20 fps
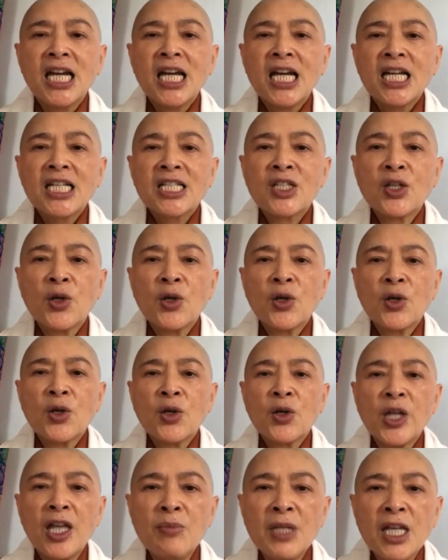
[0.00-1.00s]
So
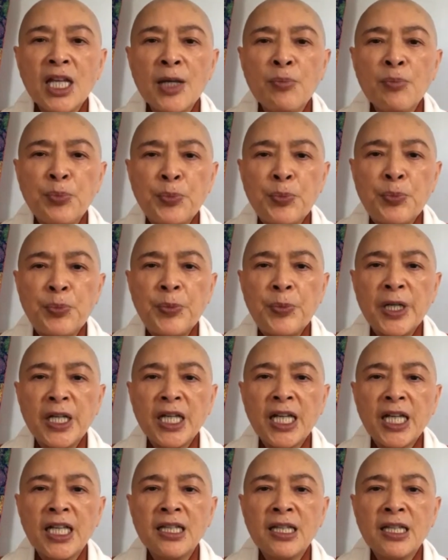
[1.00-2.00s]
in
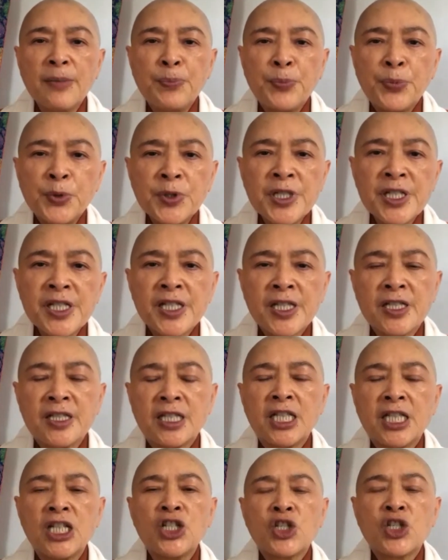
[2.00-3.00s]
the Buddhist
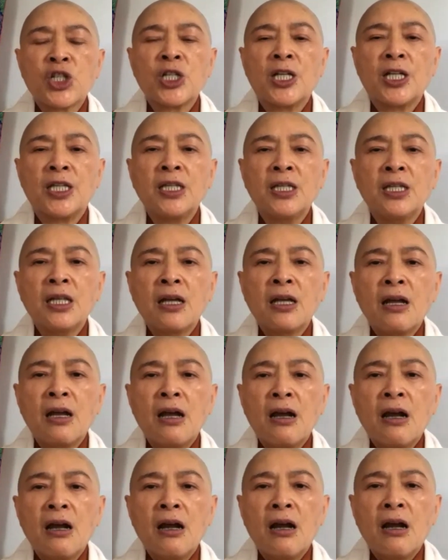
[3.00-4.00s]
teaching,
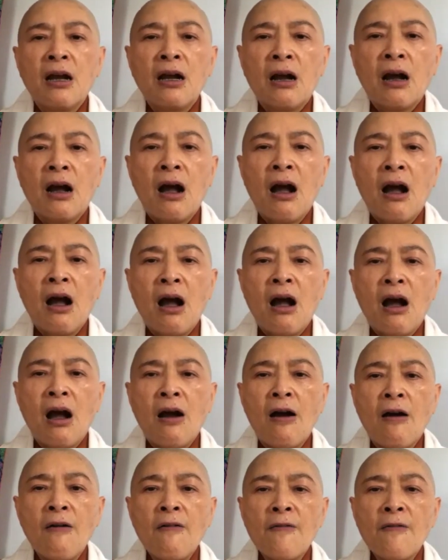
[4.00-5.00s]

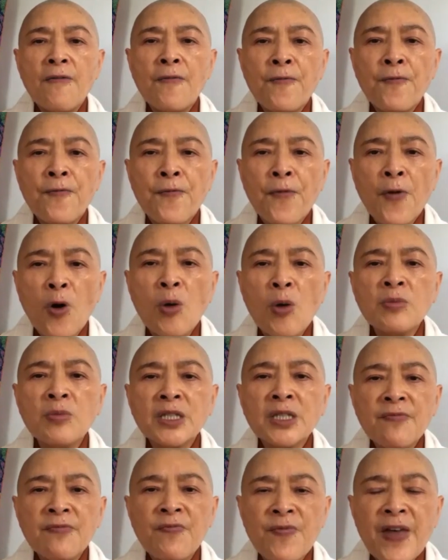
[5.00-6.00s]
from
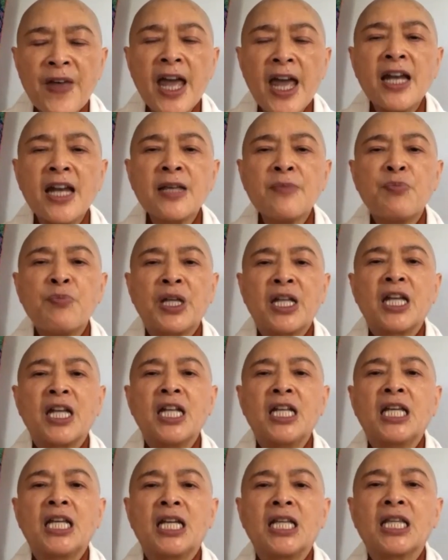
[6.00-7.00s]
the very
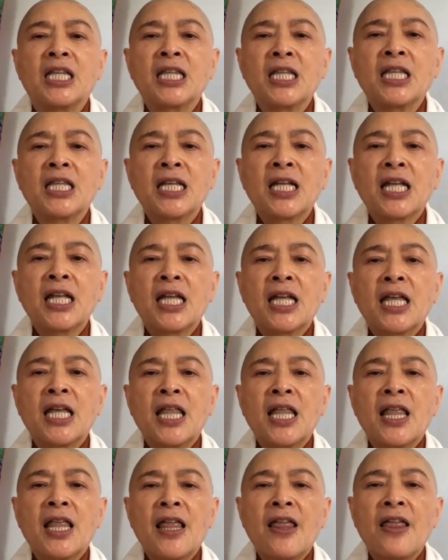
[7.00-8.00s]
beginning,
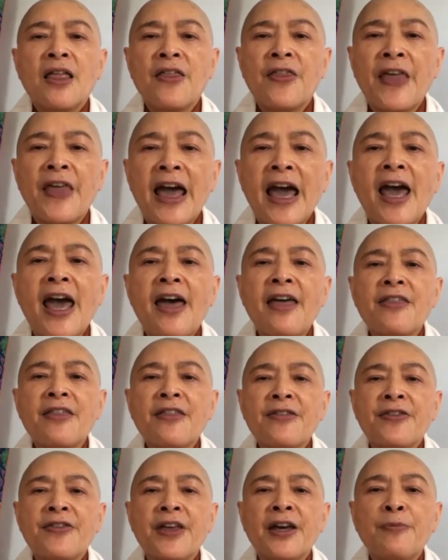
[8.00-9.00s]
that
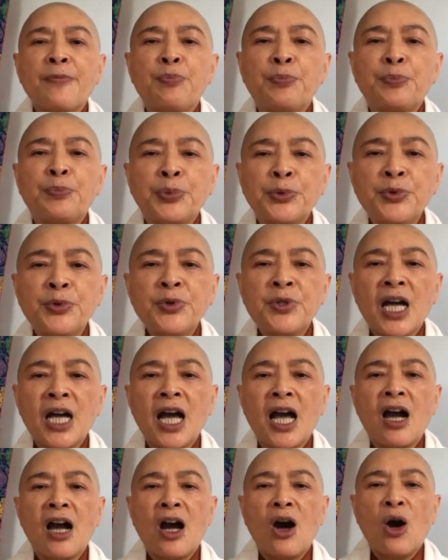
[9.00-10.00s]
the
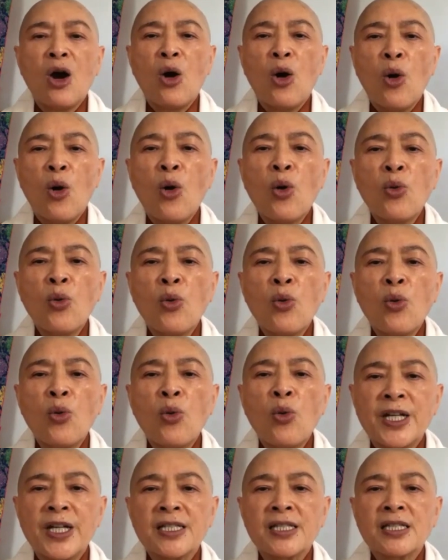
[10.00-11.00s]
Buddha
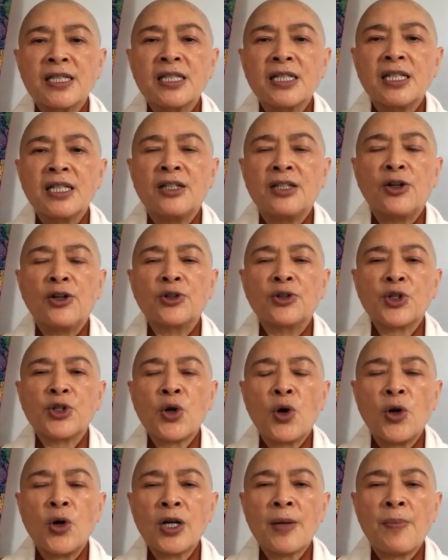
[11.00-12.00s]
always, you know,
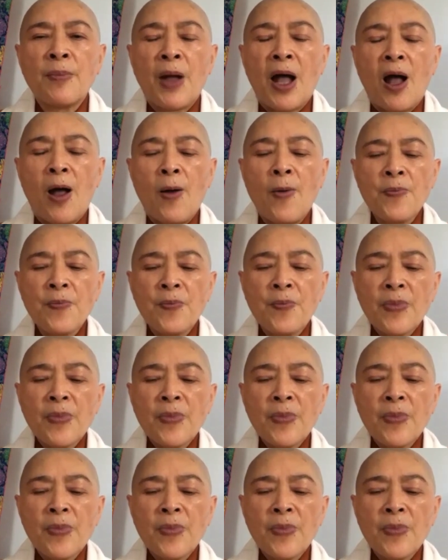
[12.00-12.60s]
talk about,